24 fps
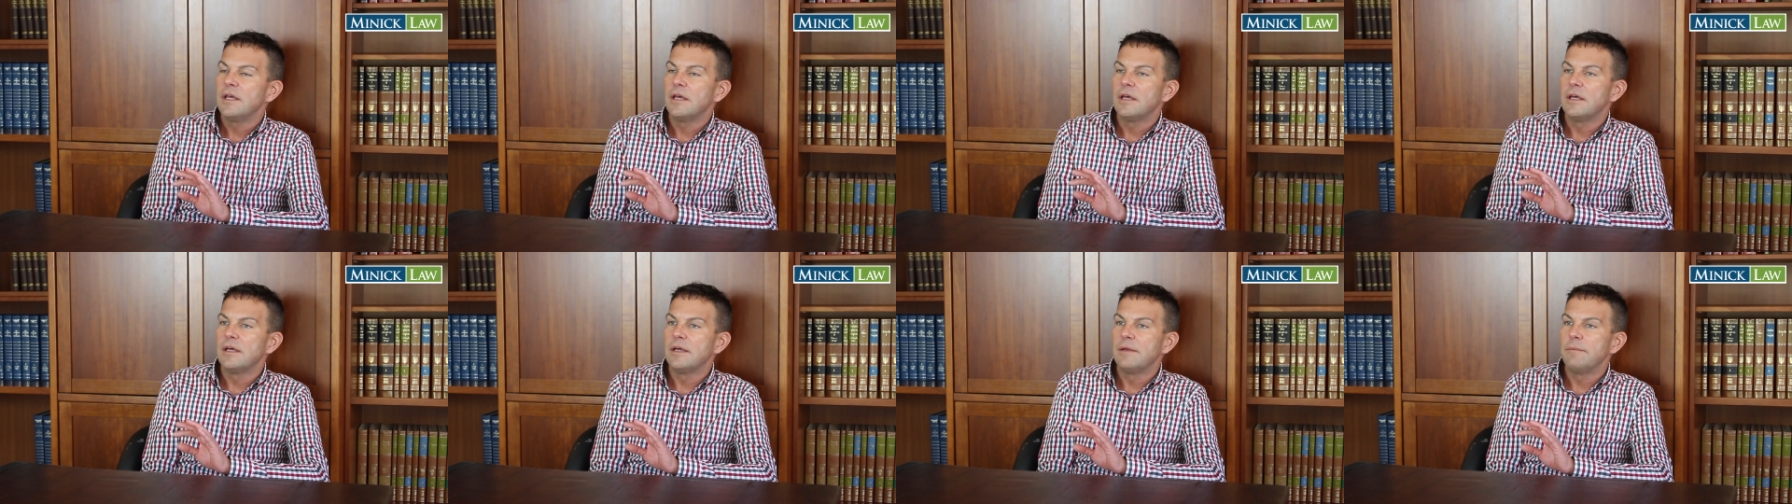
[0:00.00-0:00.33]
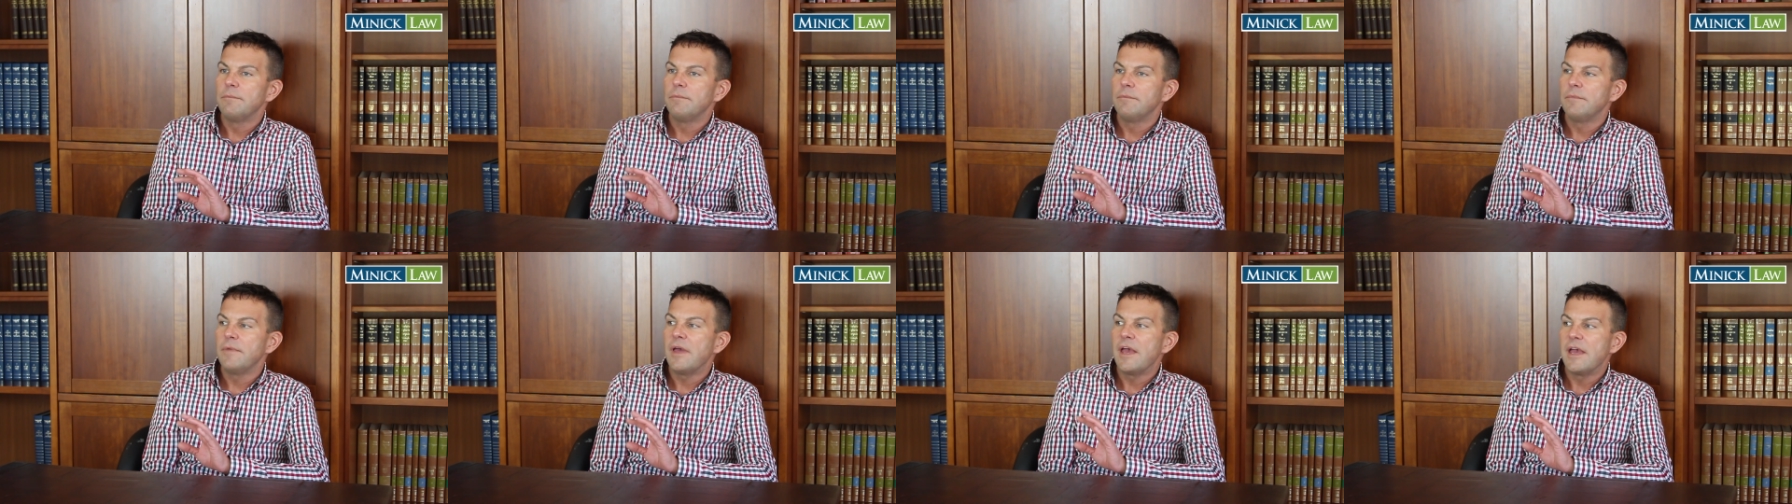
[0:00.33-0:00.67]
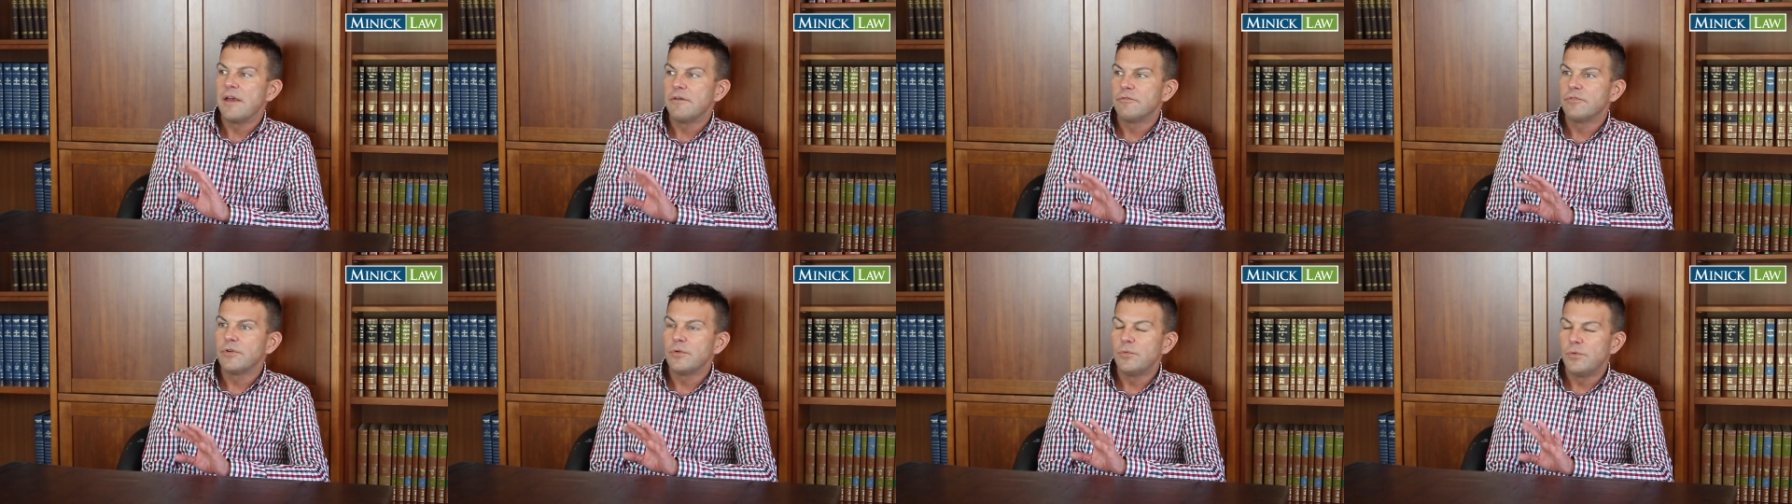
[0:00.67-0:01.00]
Um,
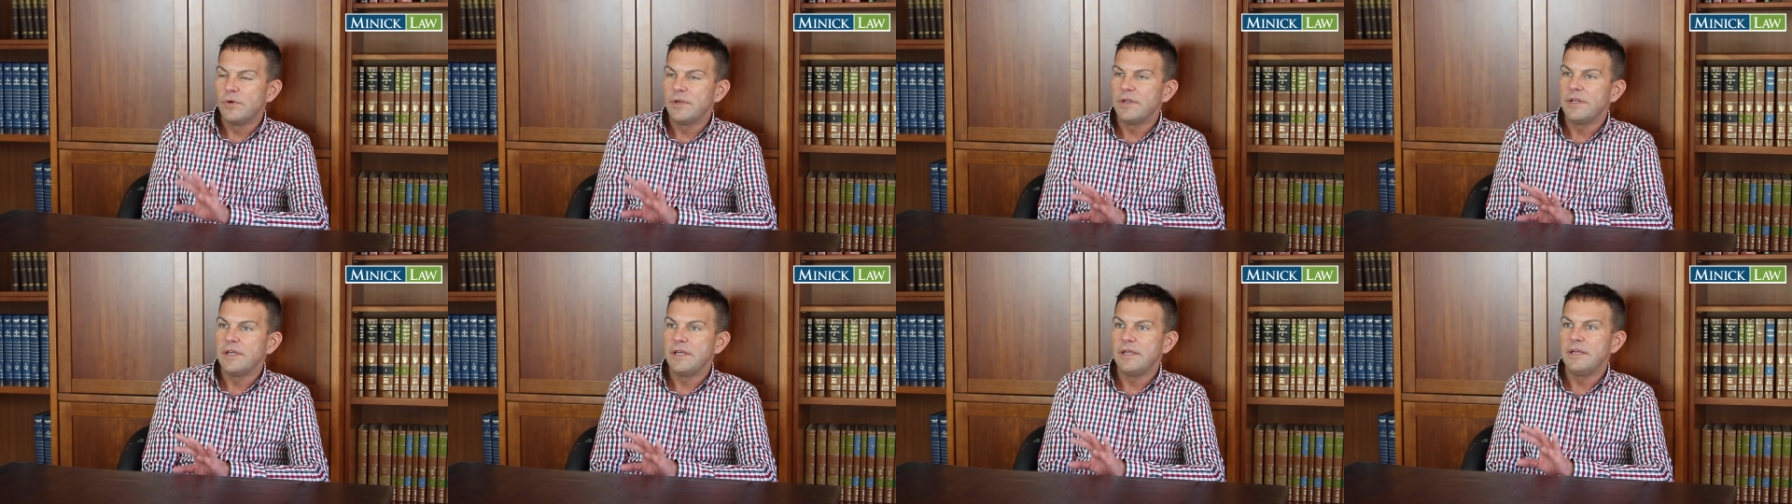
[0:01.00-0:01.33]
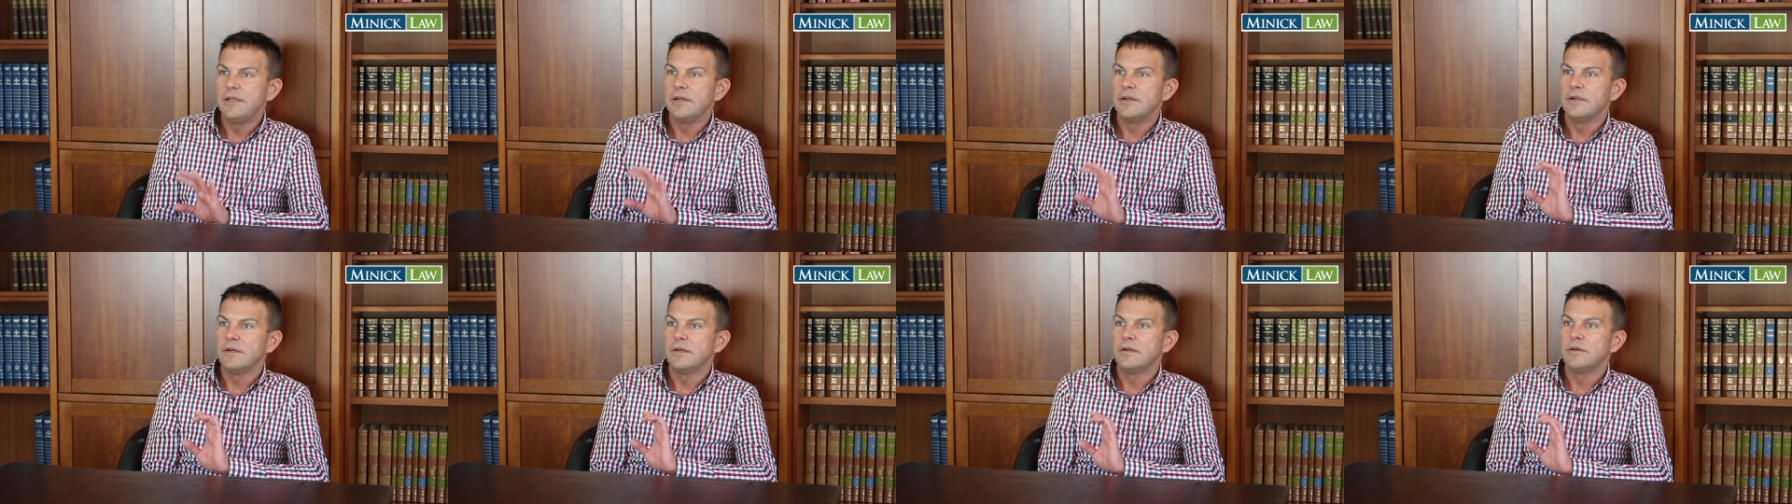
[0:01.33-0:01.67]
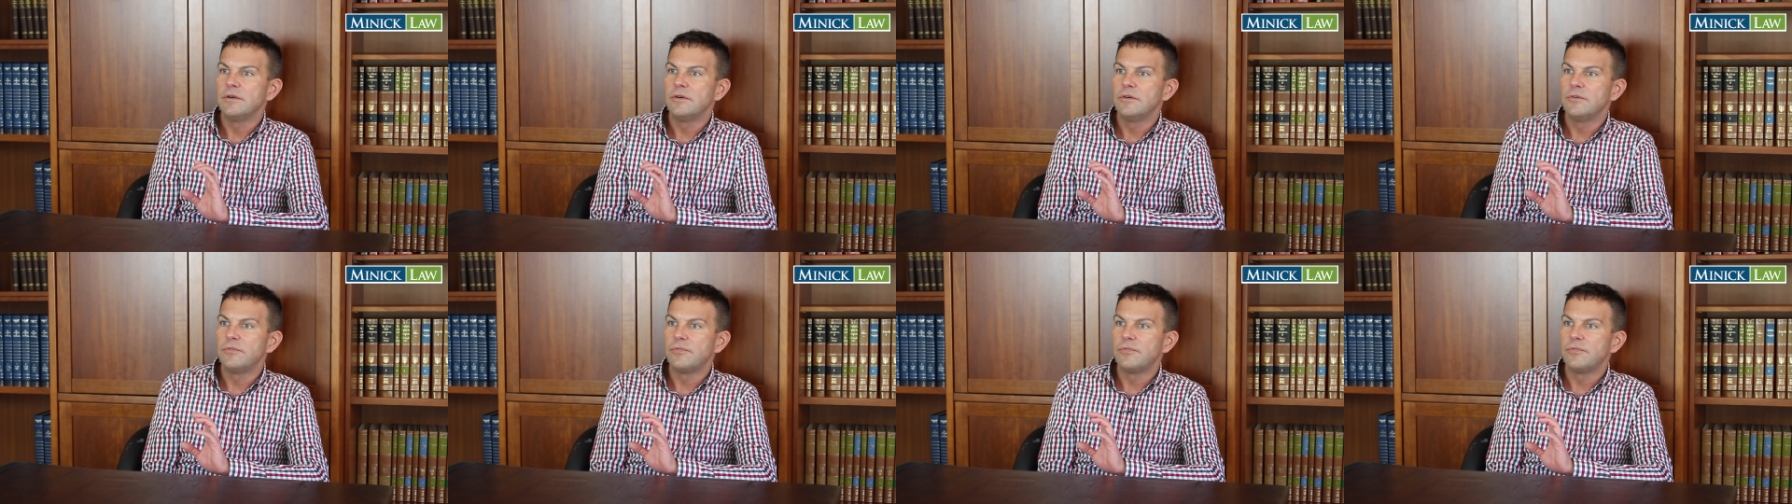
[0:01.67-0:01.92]
everyone here,